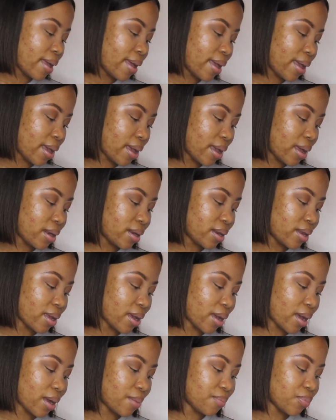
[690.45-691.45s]
And
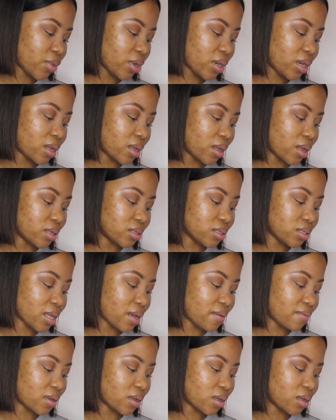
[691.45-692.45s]
yeah, I'm not against
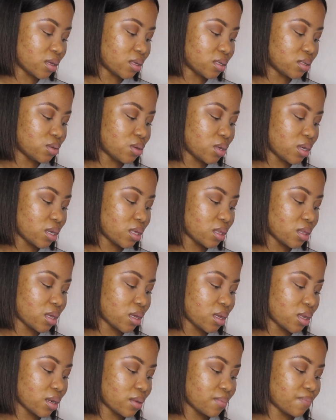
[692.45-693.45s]
having kids or
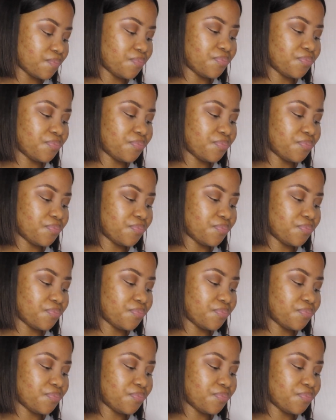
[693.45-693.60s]
anything,